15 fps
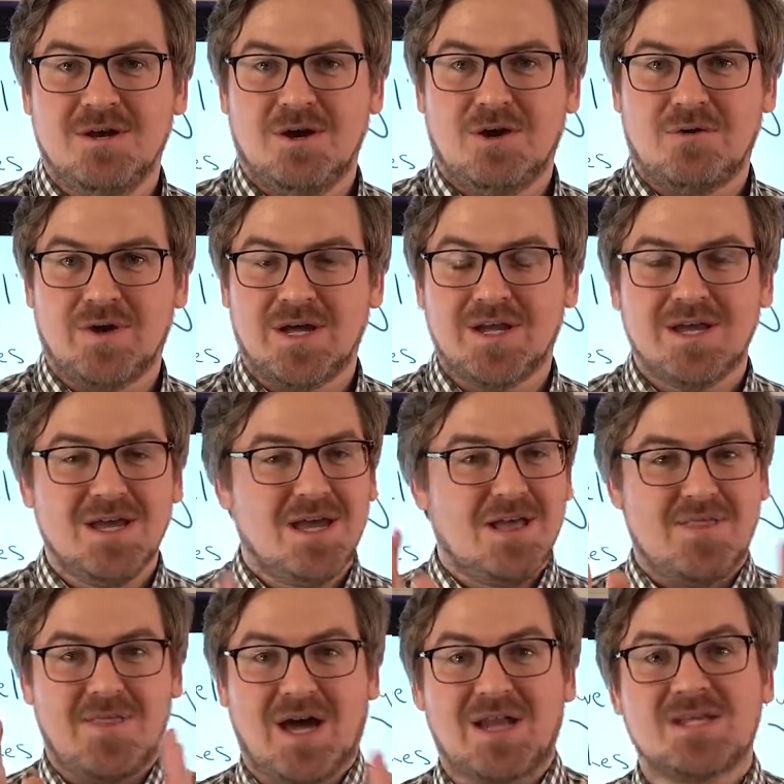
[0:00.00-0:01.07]
All right,
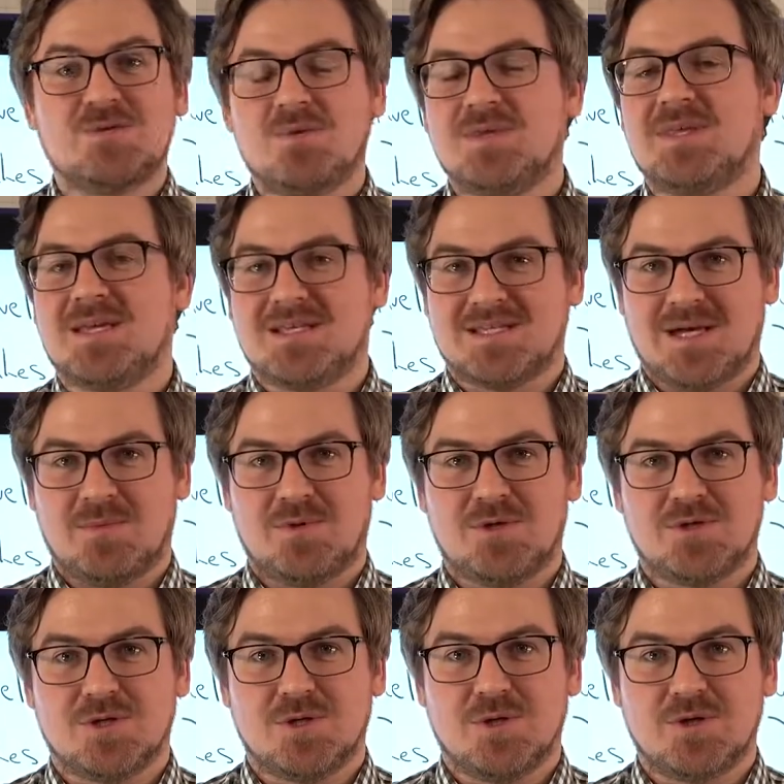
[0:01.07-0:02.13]
that is what the
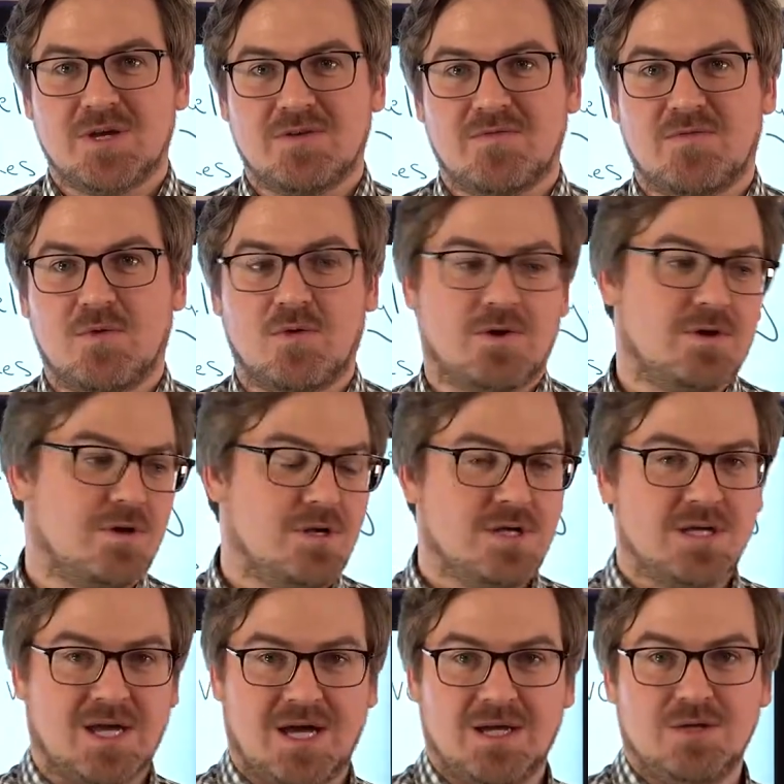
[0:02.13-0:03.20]
examiners are looking for.
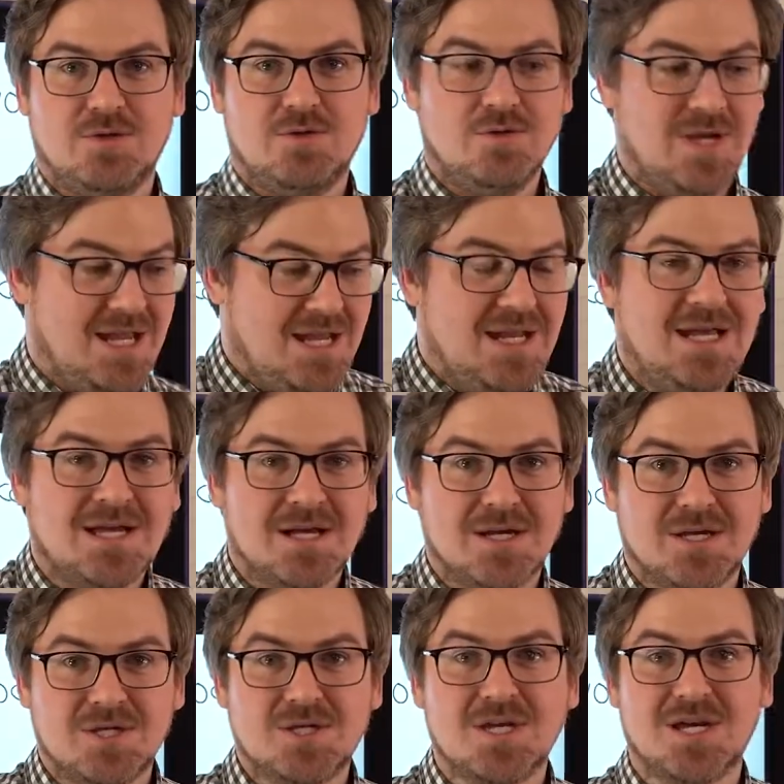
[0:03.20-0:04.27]
Can you, in
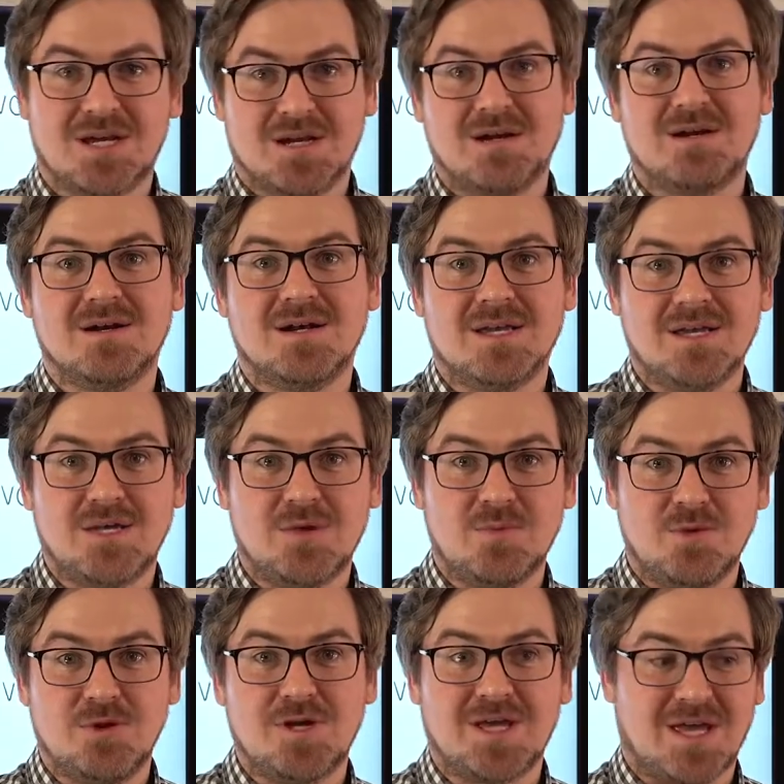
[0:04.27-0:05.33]
English, clearly
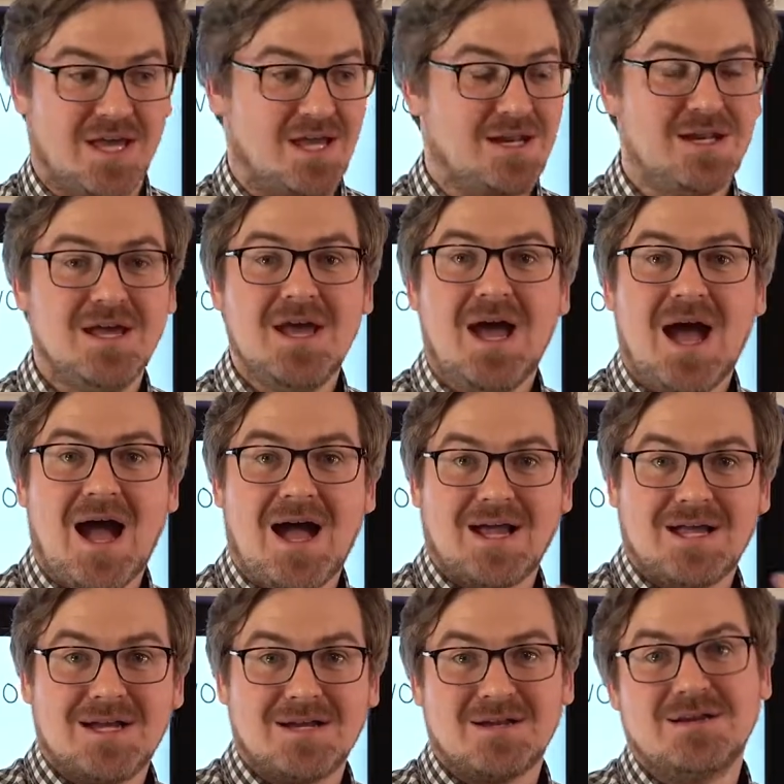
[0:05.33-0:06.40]
communicate
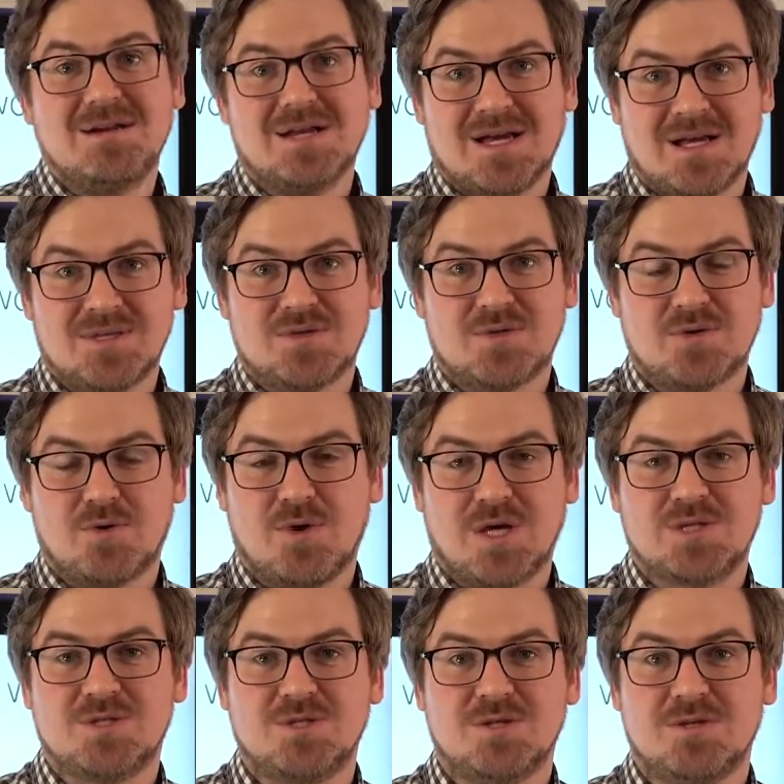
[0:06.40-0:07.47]
and clearly answer the
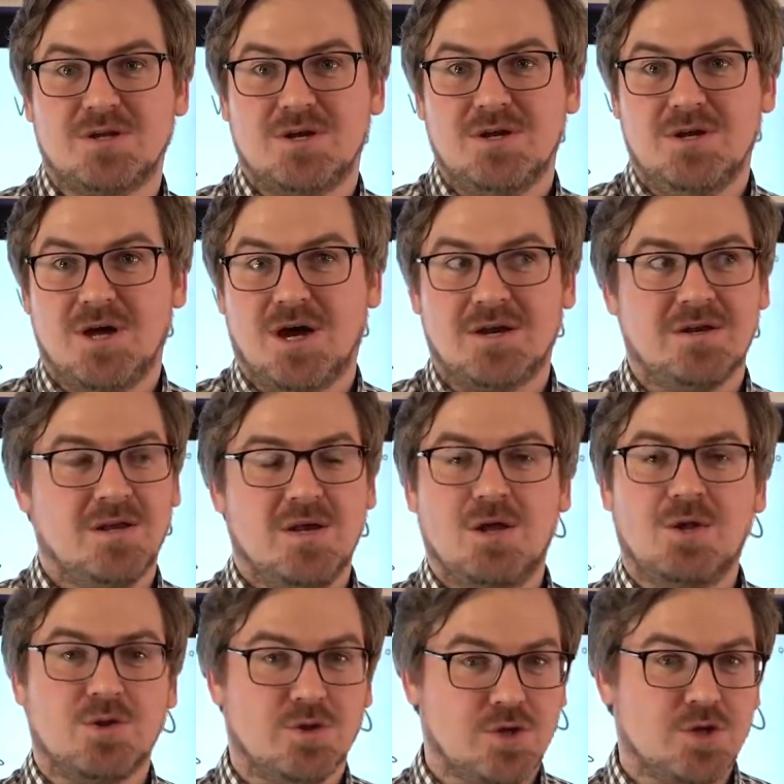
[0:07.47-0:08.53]
question? Not
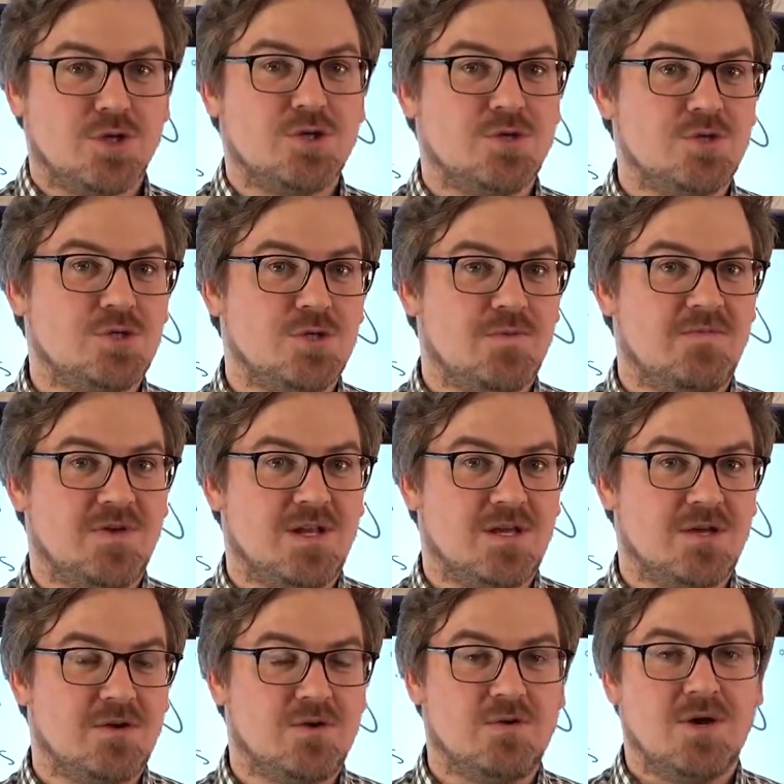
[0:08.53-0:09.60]
look at a YouTube
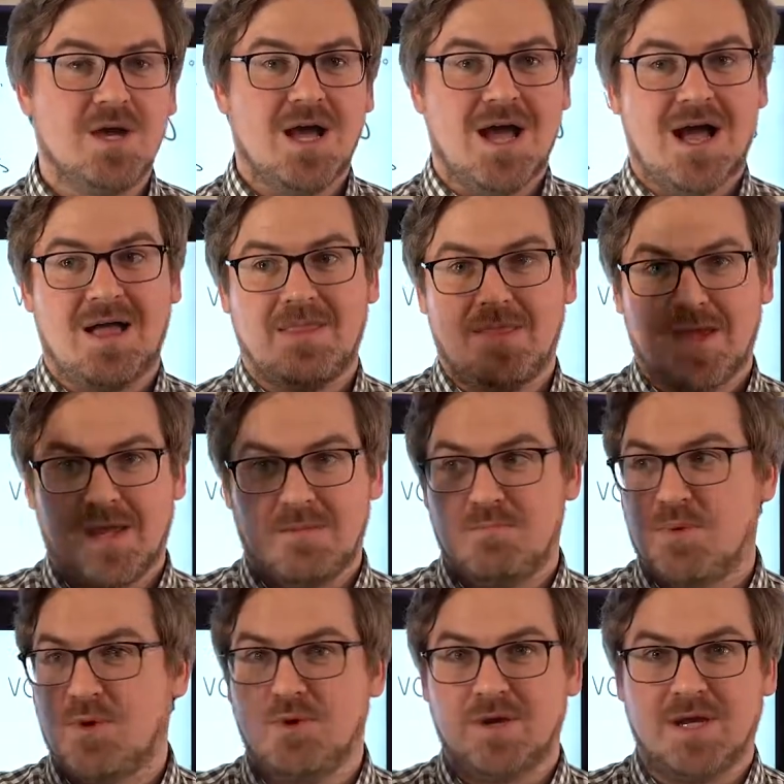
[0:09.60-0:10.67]
video and then
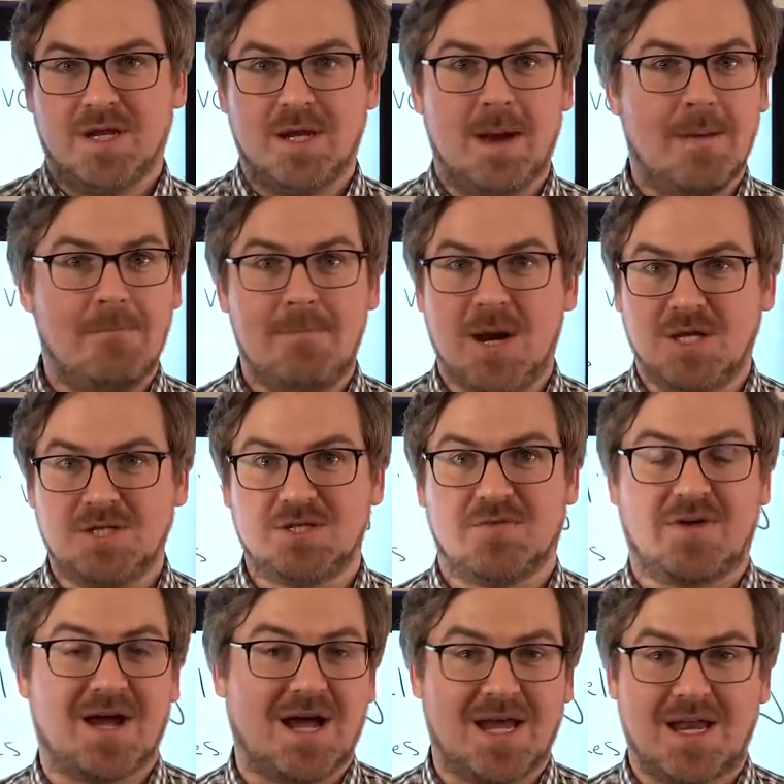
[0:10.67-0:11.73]
put in a bunch of
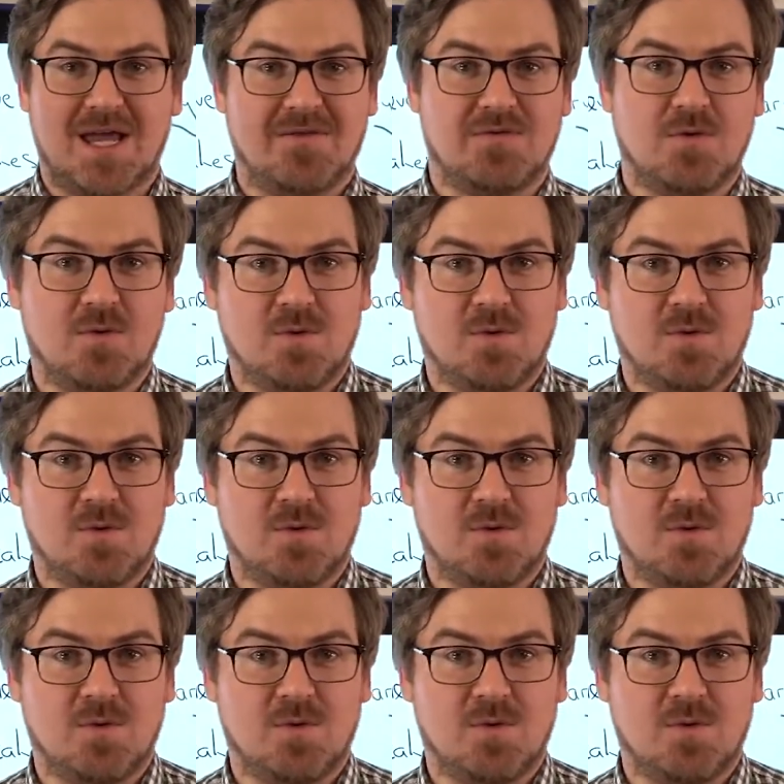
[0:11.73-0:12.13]
high-level